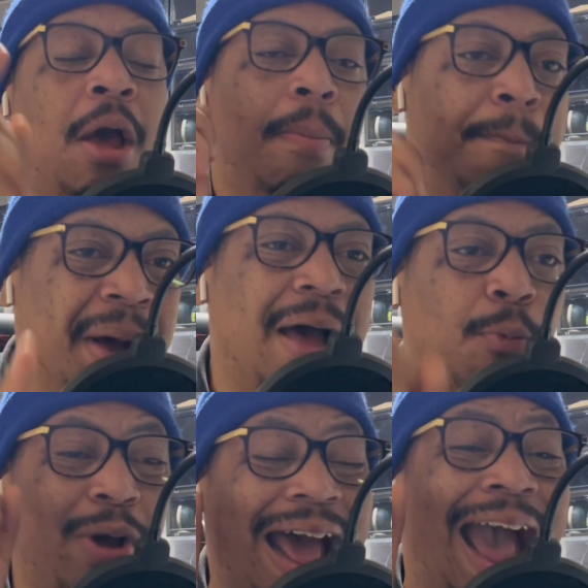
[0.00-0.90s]
But
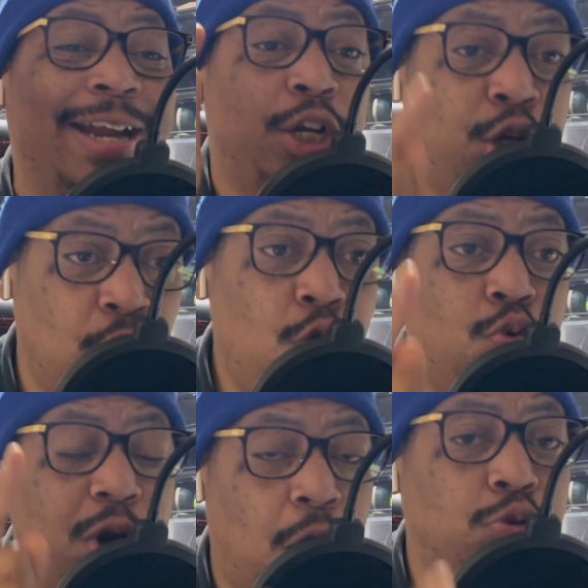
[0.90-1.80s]
what I do
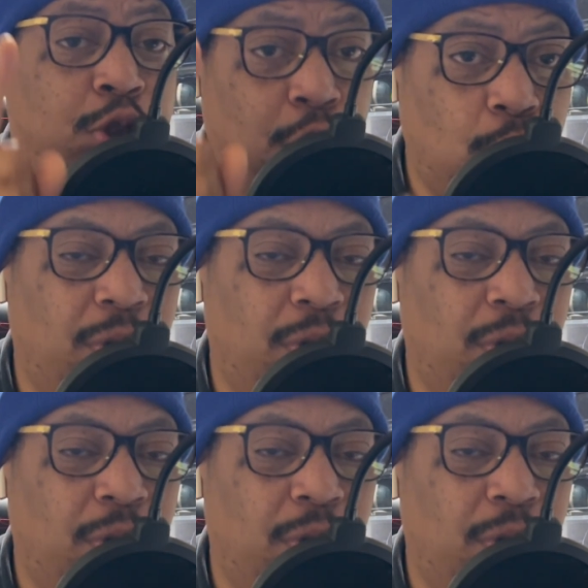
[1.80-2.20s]
know too